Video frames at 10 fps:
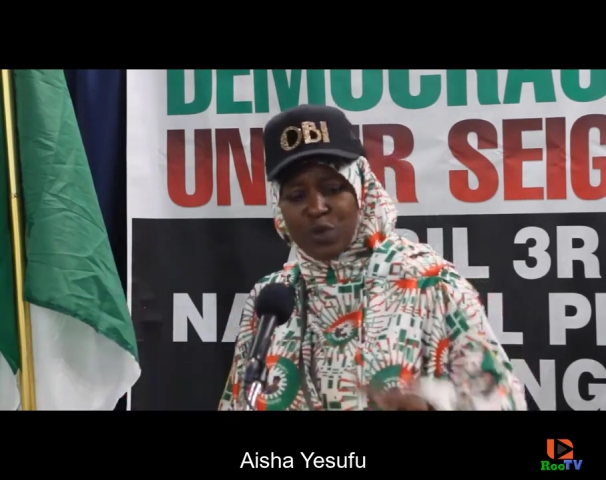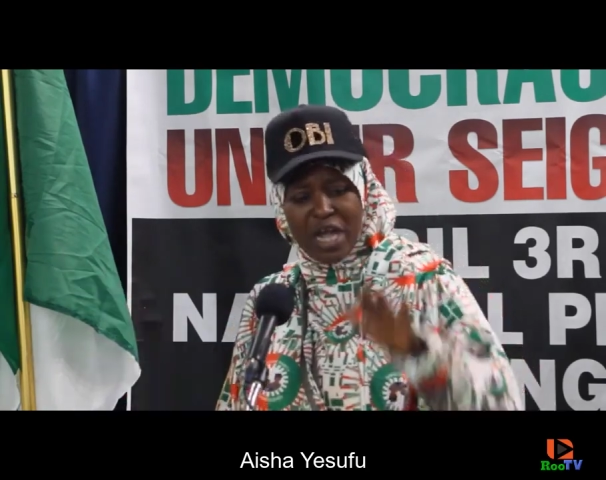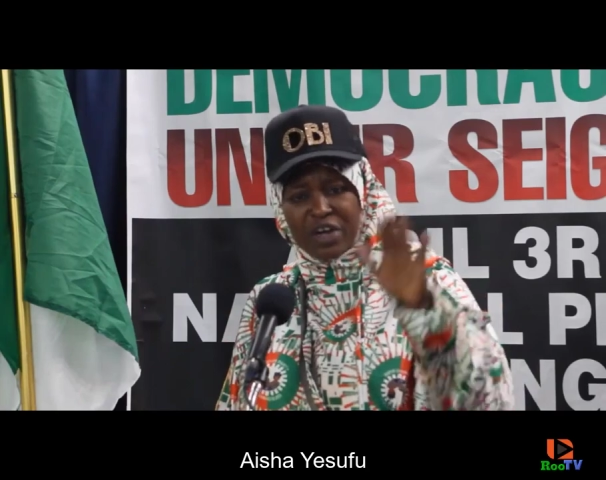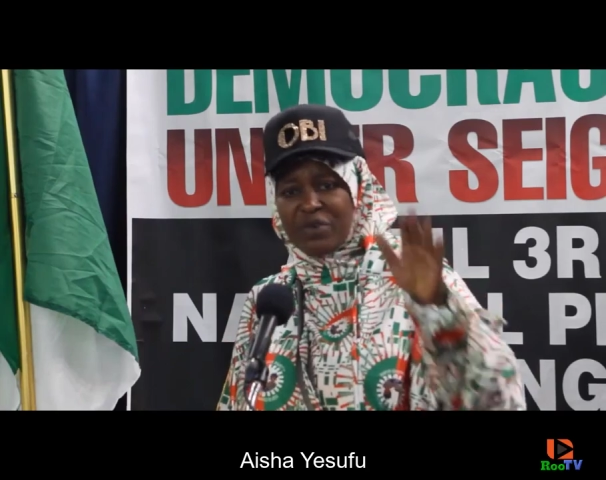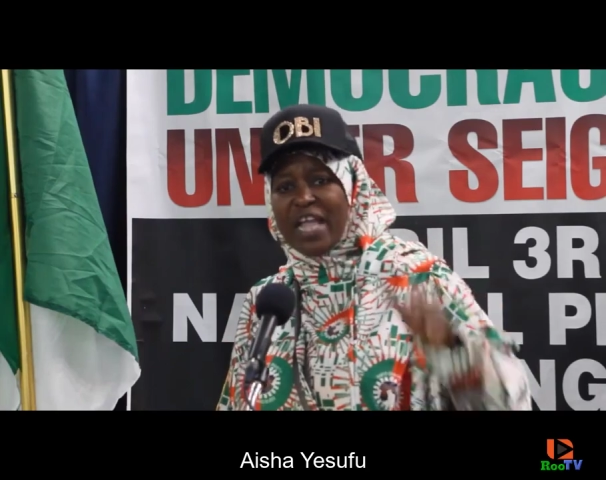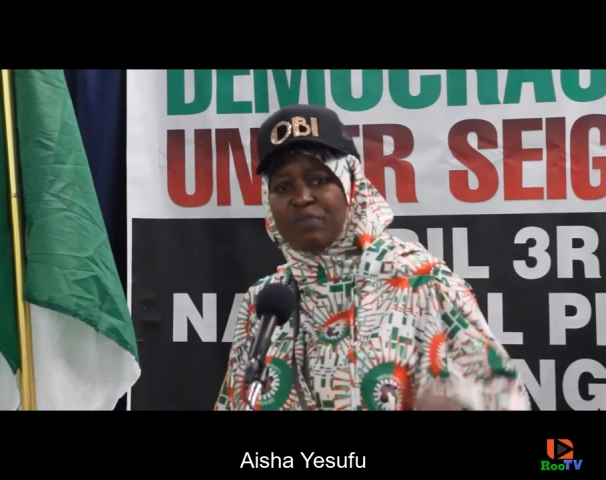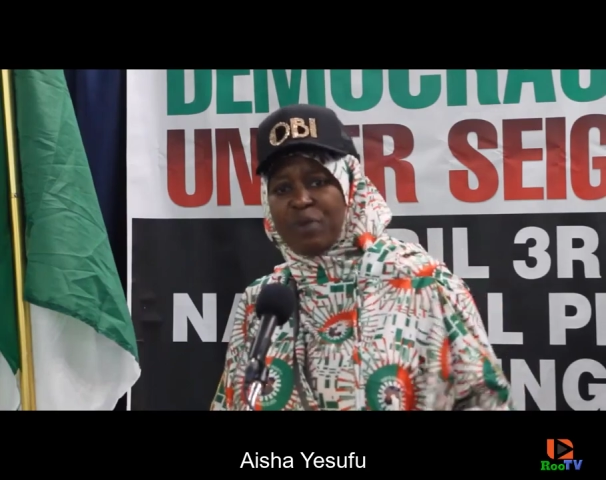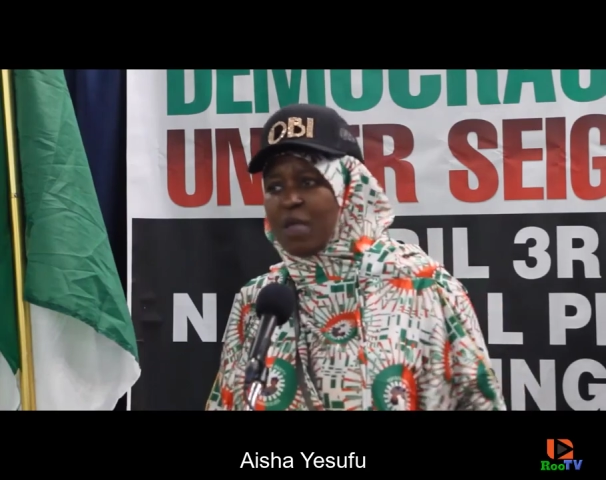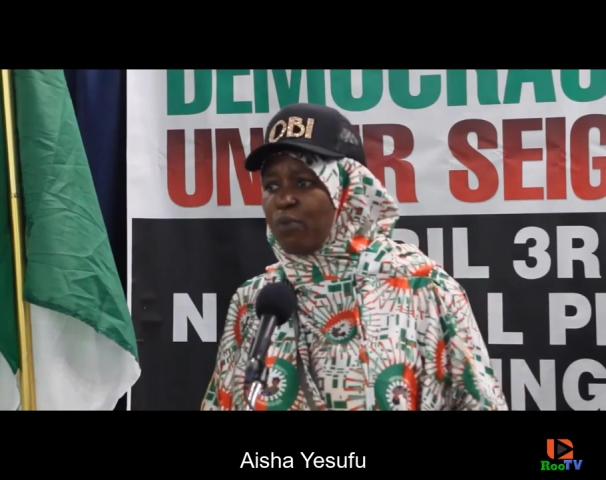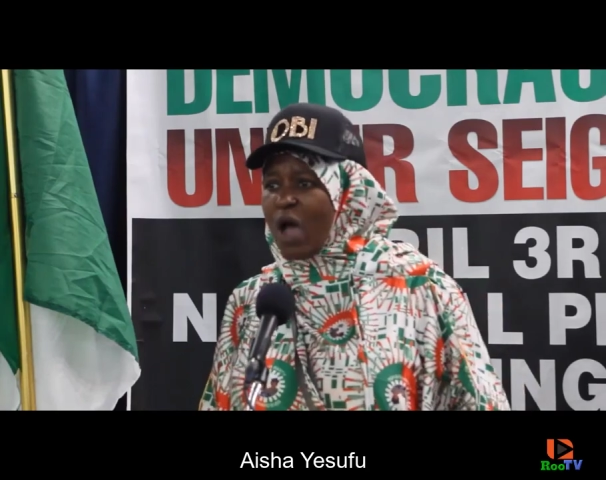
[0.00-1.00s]
we are
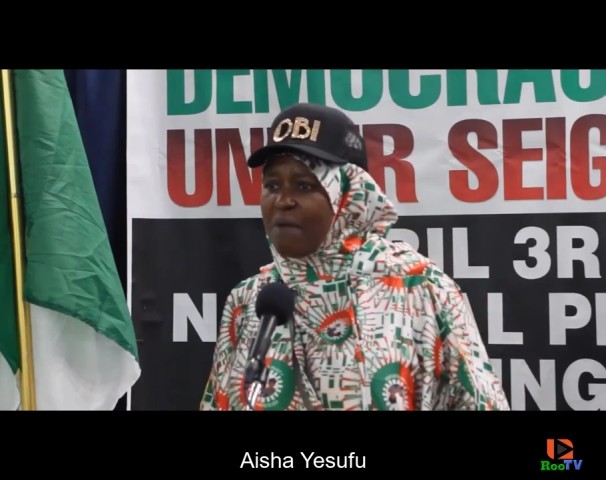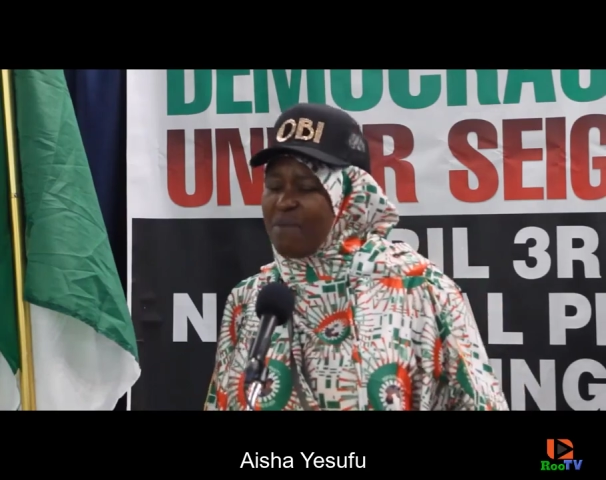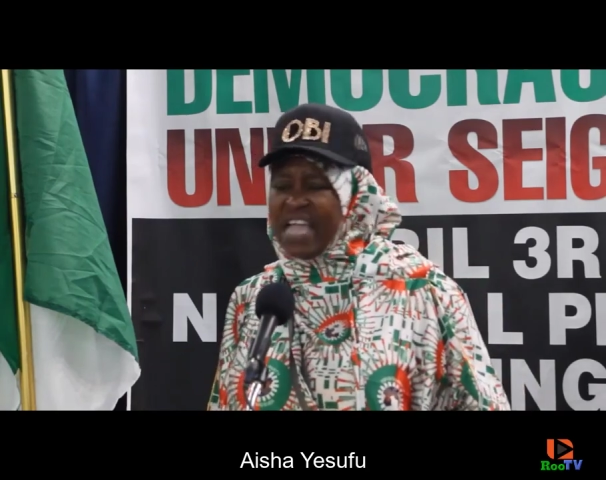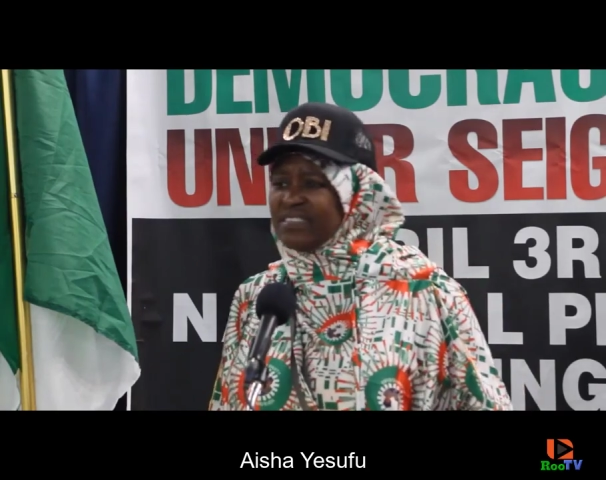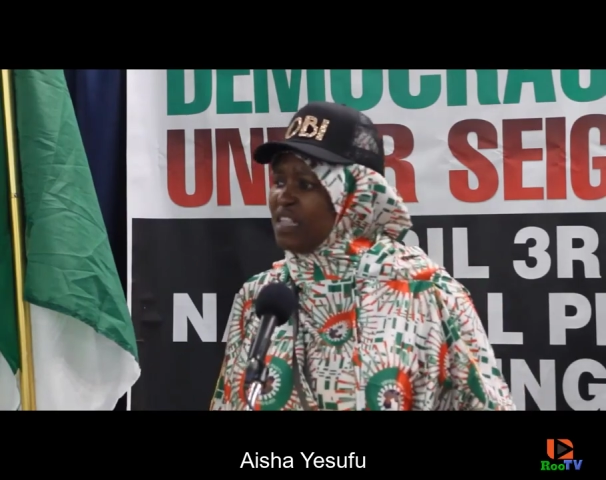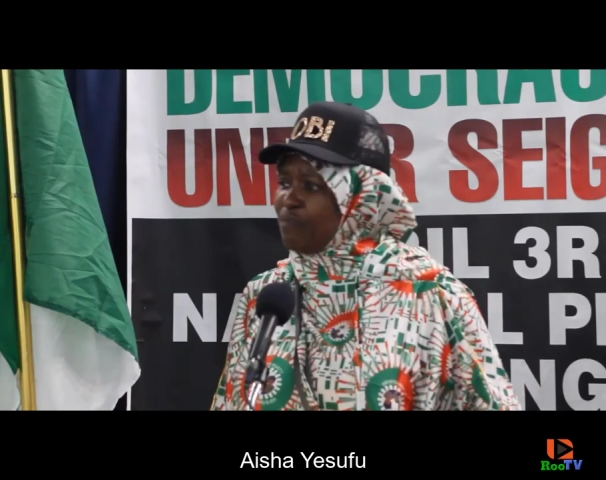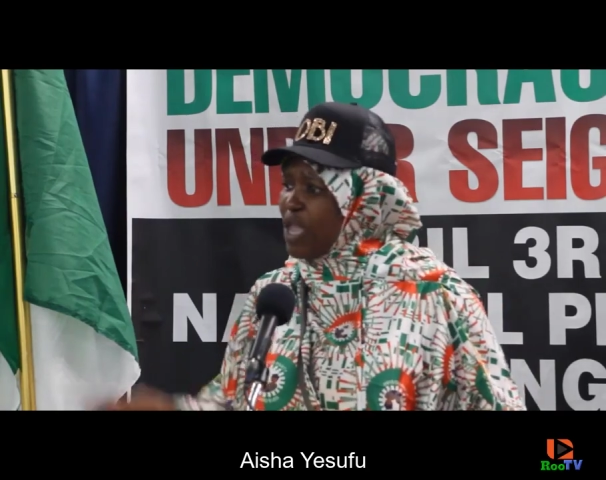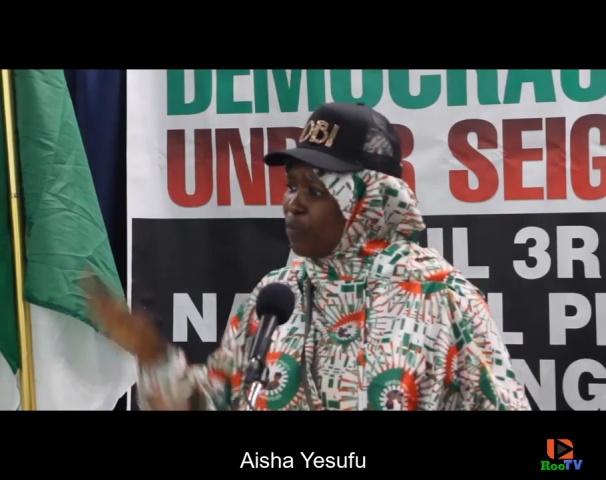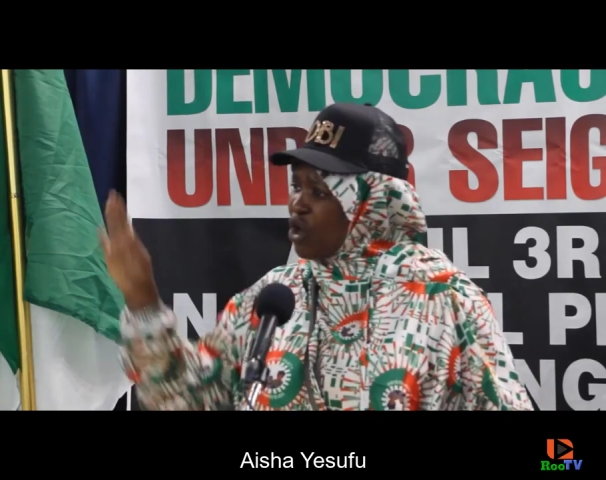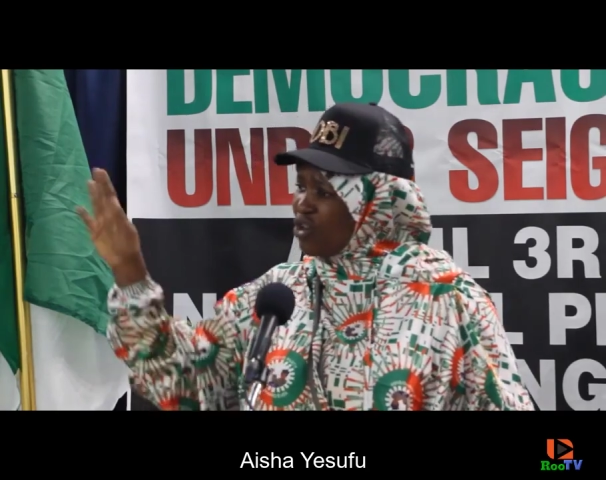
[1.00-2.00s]
great people, amazing
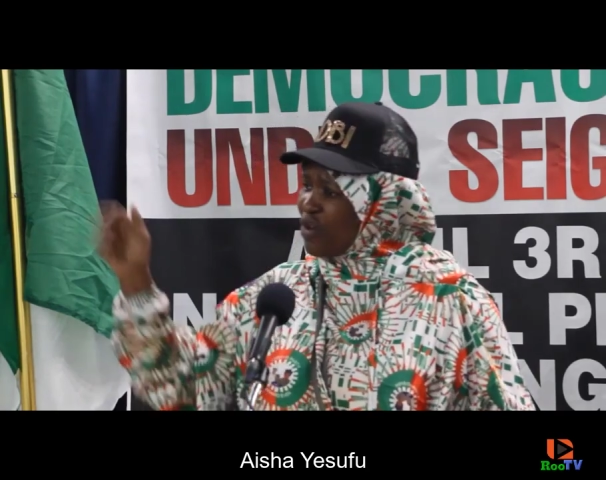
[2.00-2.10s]
people,